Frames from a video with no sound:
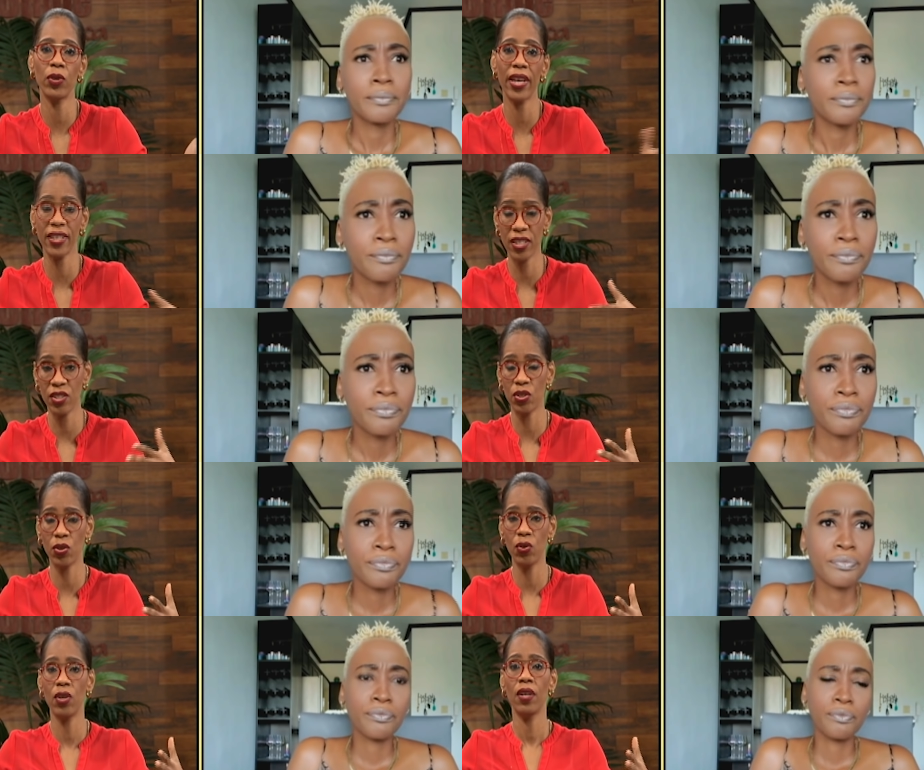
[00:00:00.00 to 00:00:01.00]
Speaker 1: get
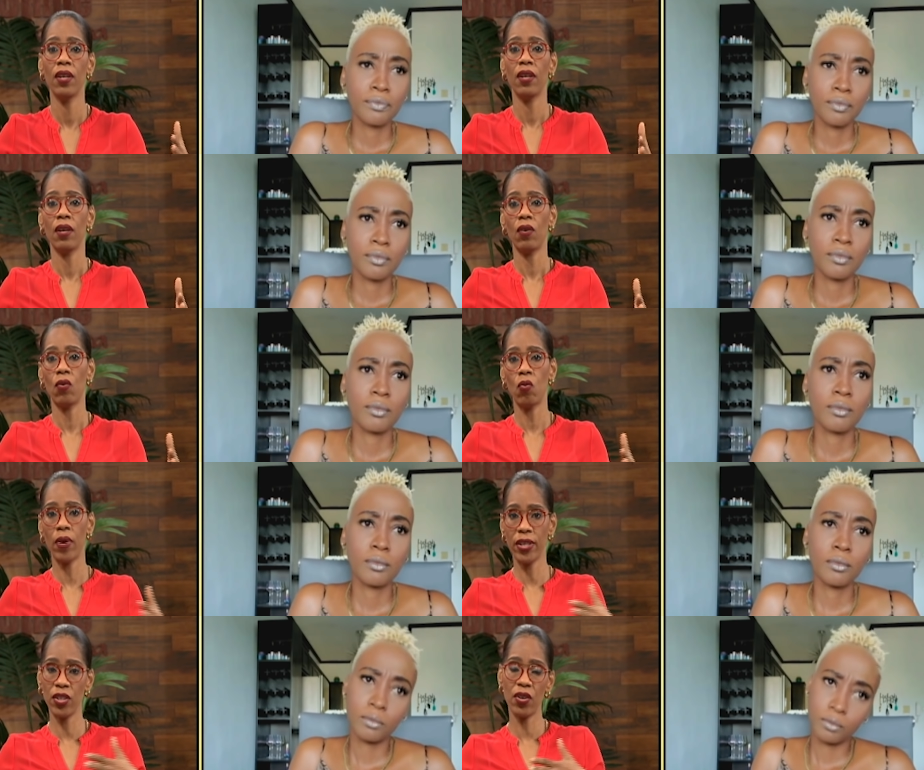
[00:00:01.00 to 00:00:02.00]
into
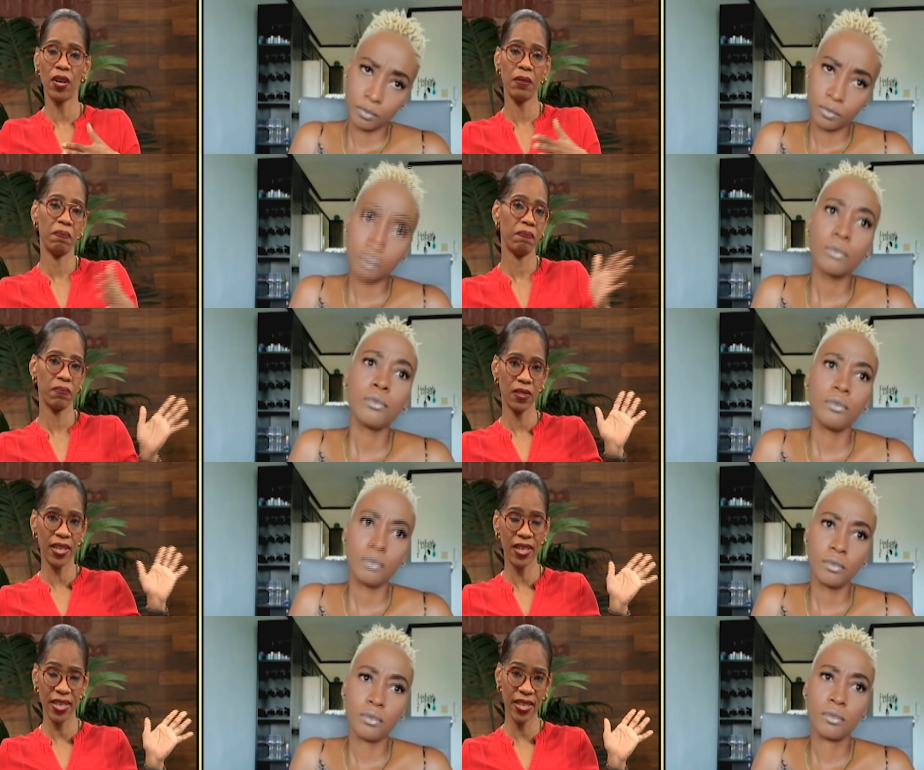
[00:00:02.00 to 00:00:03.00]
when you're
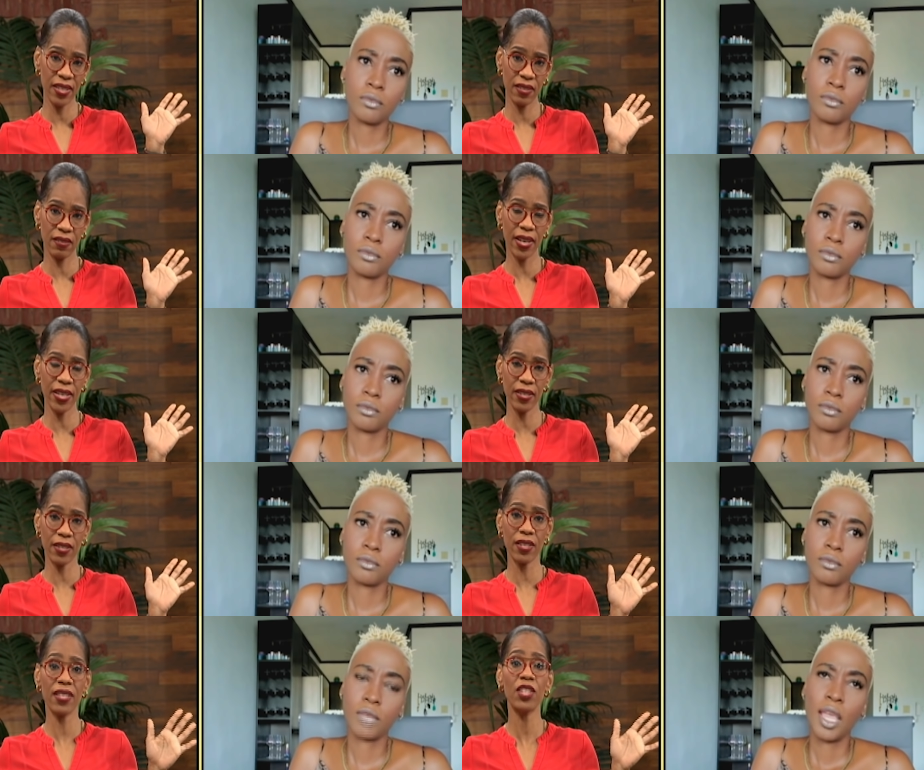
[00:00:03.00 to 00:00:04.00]
settling, right? As
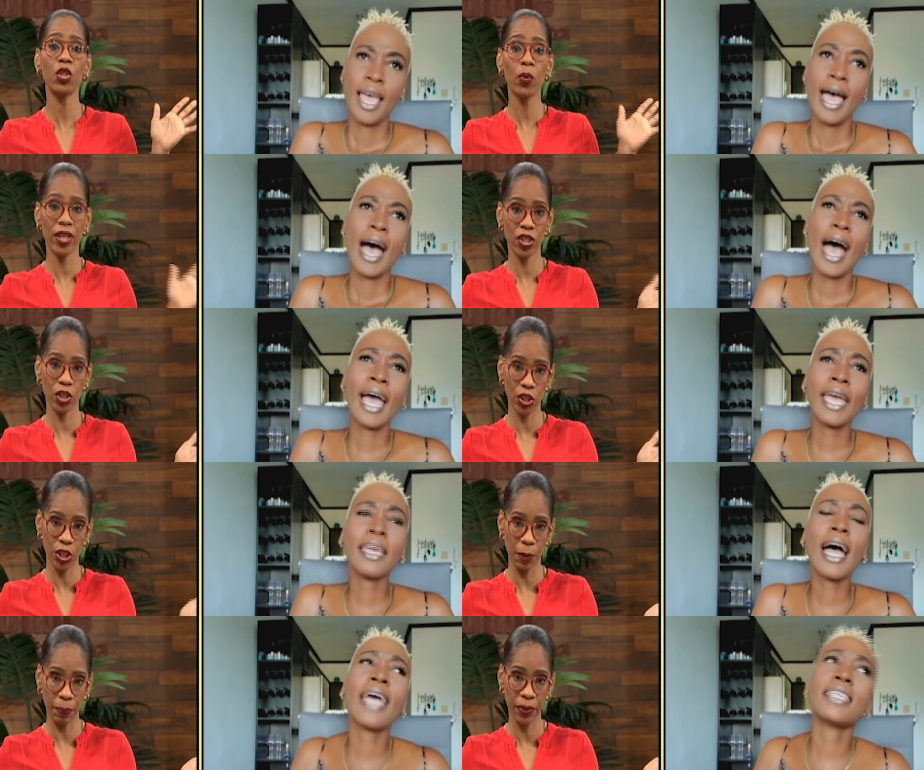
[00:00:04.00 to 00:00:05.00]
a situationship.
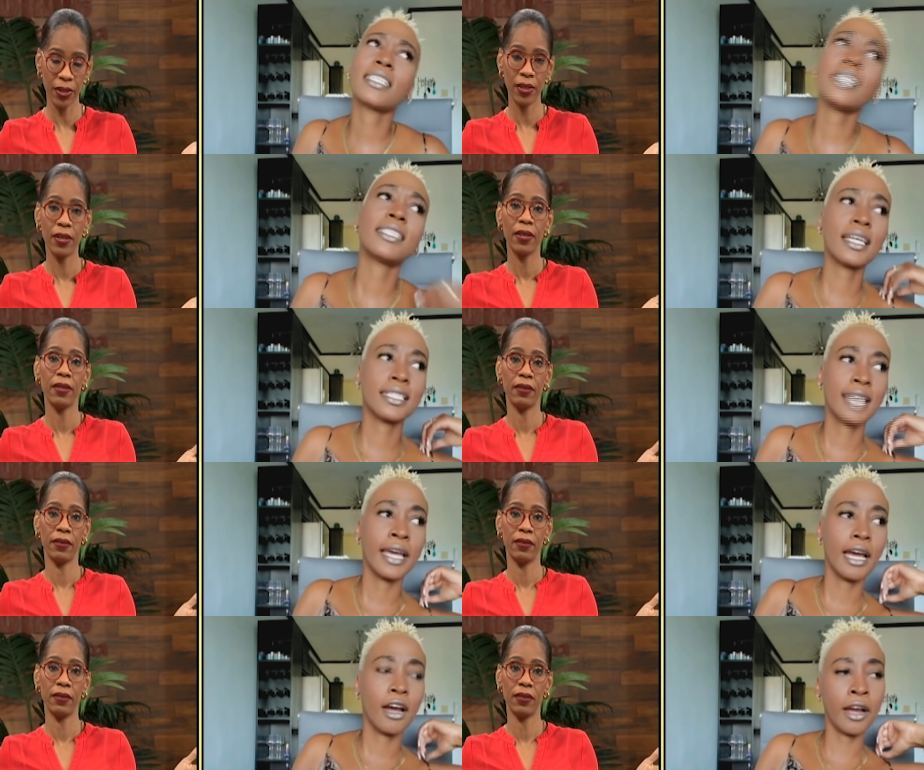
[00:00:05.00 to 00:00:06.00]
ship
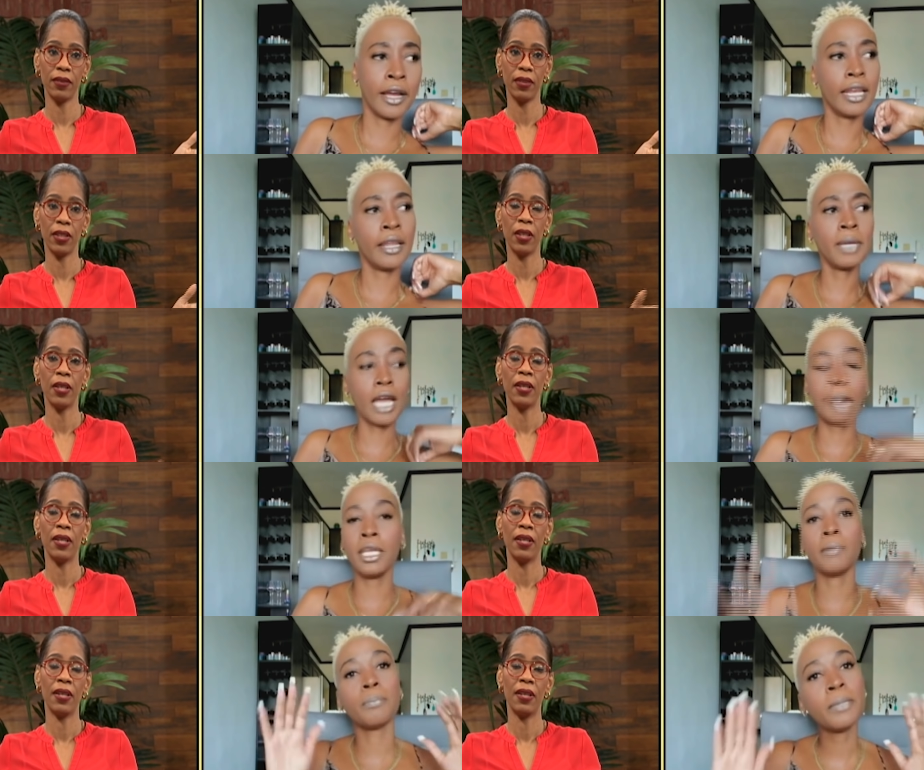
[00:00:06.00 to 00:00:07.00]
Speaker 2: all right, let me, I mean,
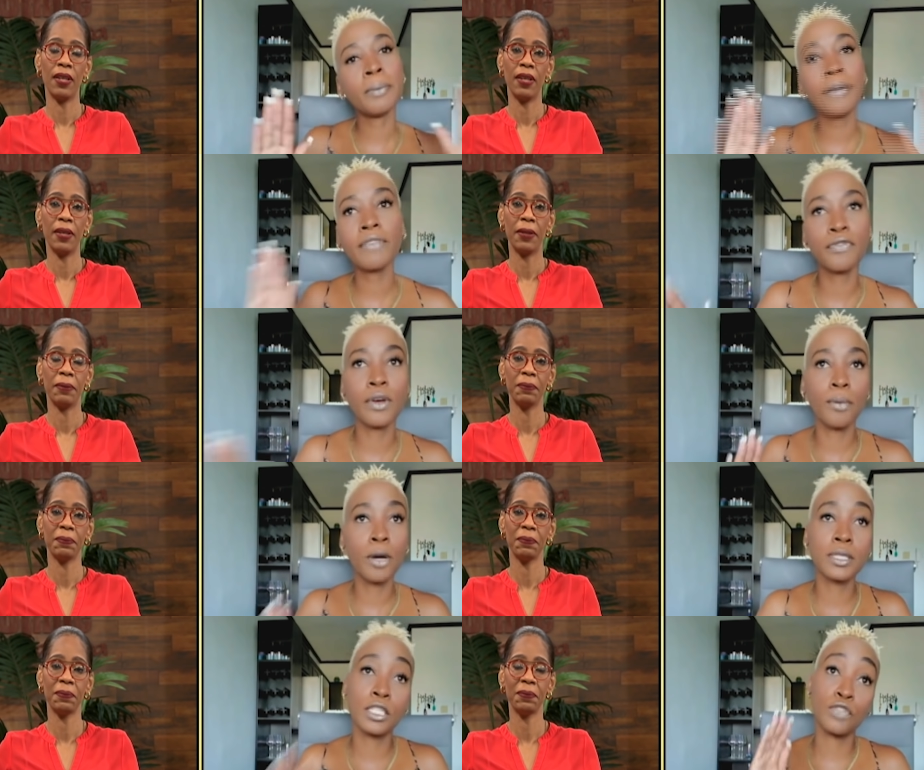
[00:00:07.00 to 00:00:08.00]
people have different
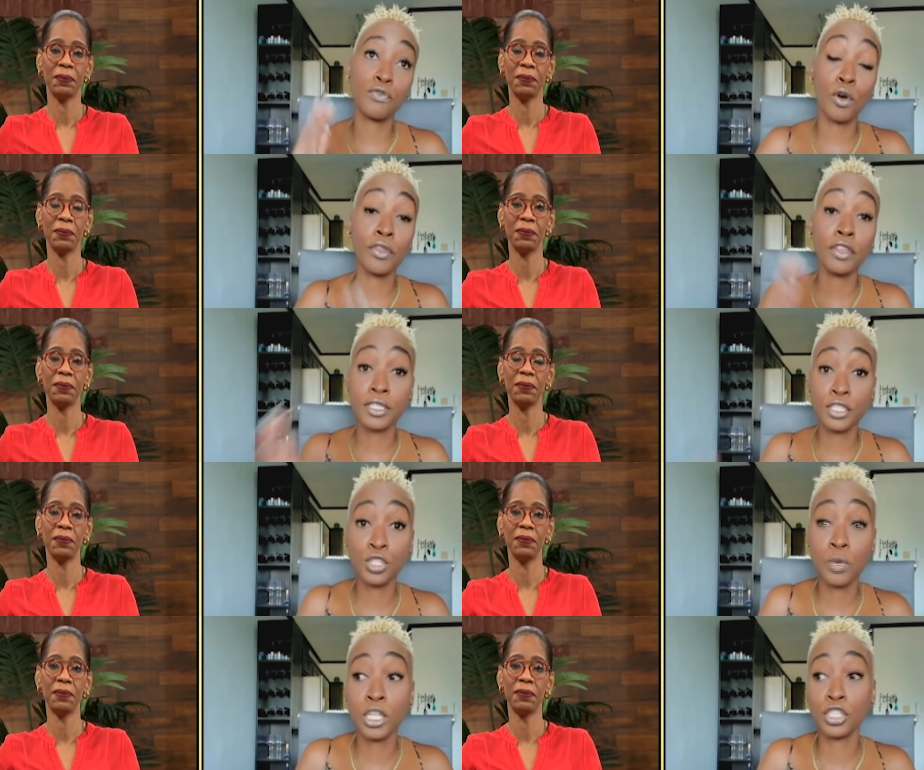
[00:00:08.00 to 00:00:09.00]
purposes for their
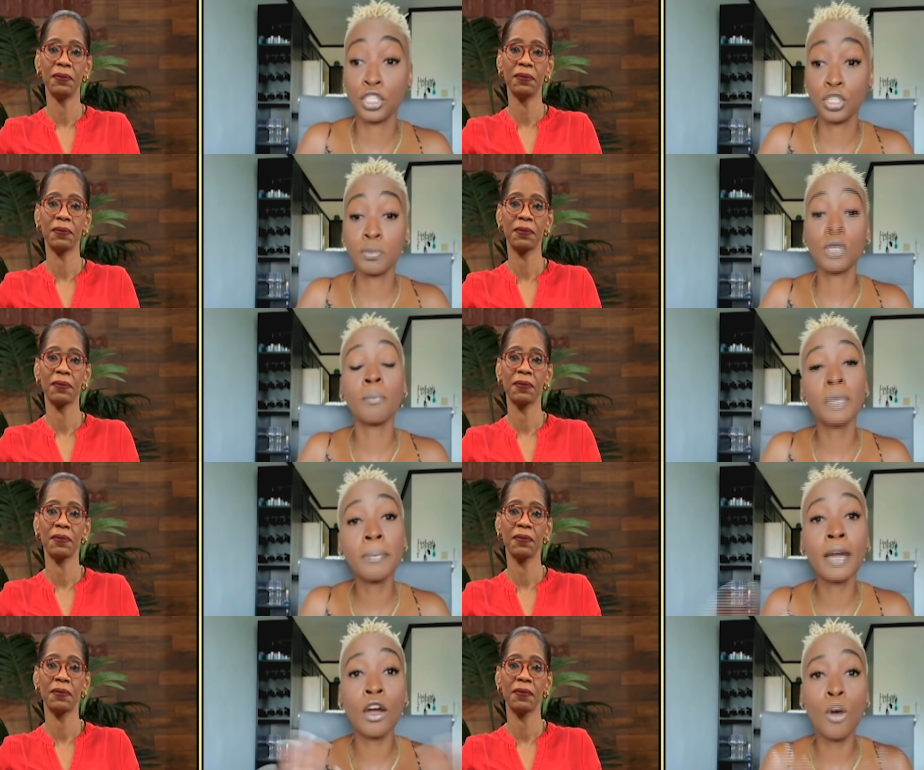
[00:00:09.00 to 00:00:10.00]
situationship. Some people
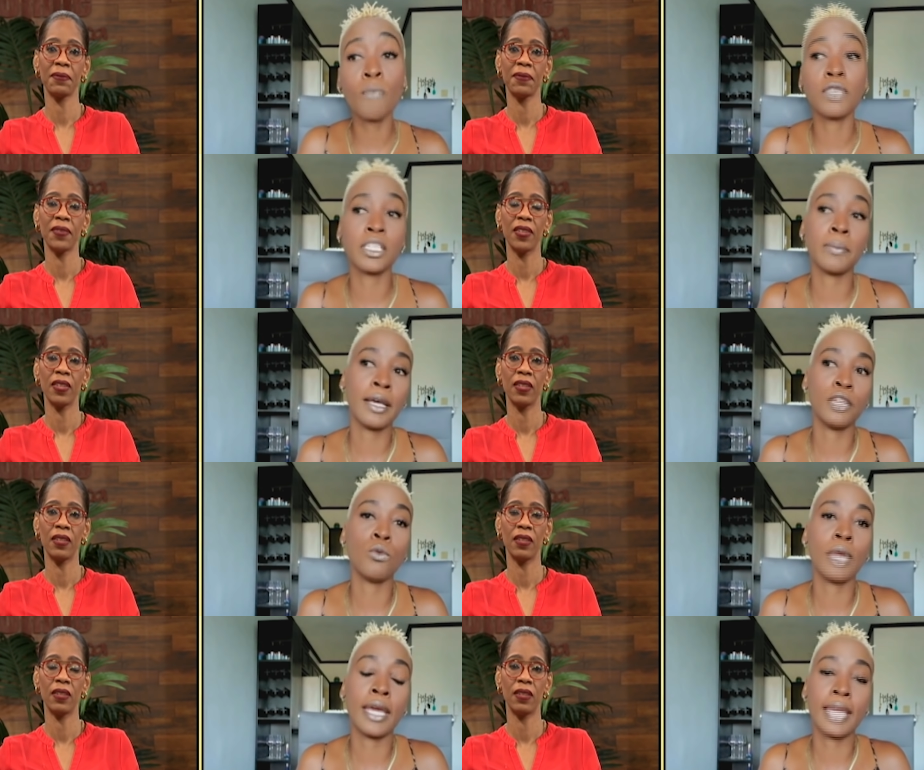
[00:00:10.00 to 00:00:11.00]
are comfortable and don't
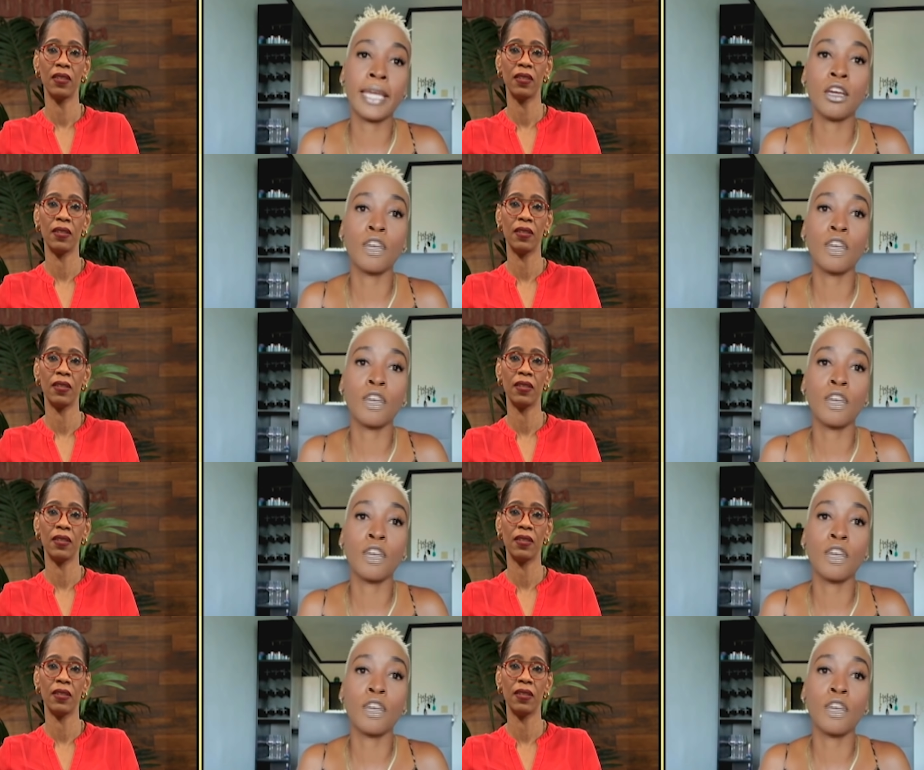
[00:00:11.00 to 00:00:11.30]
like the idea of